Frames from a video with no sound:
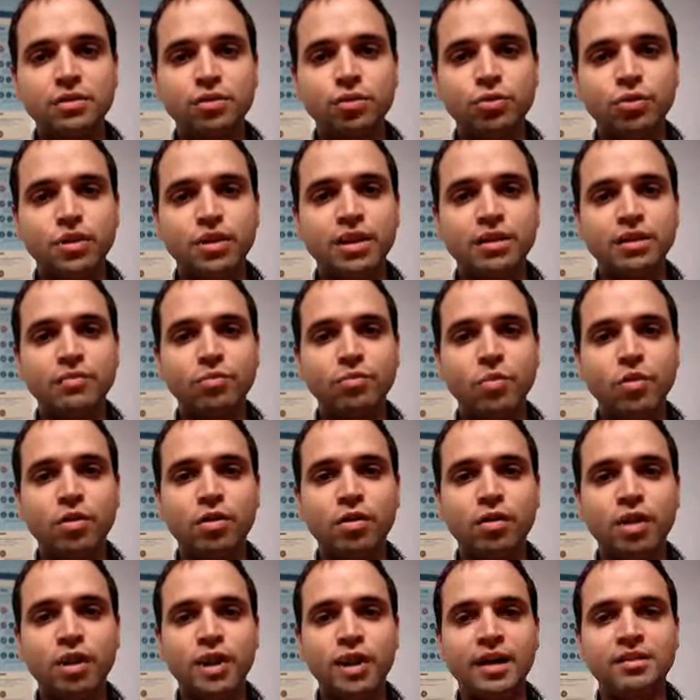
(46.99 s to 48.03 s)
to get
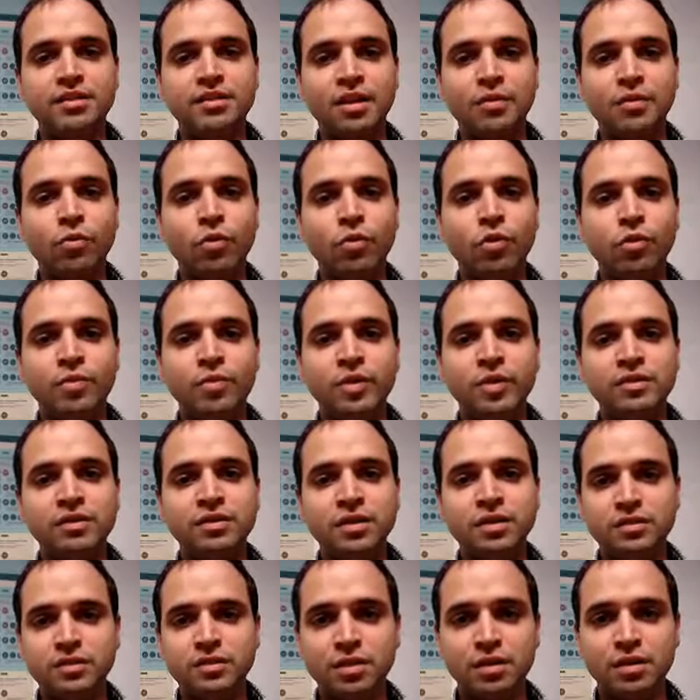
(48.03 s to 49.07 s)
more clients and more
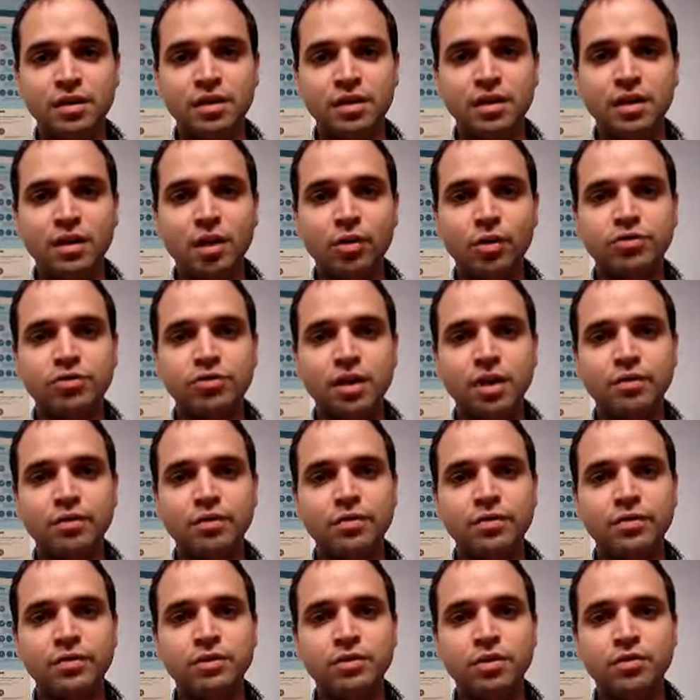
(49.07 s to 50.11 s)
business outside
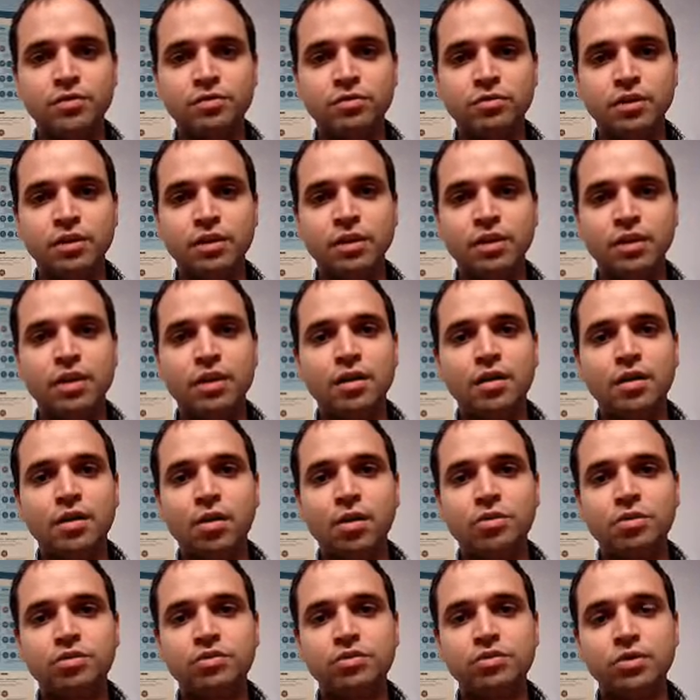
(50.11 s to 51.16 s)
of this country.
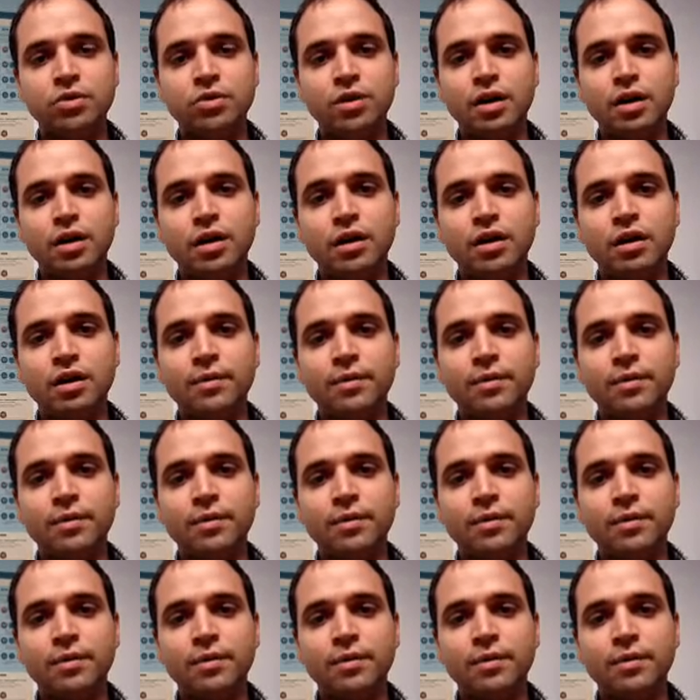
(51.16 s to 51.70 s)
Also,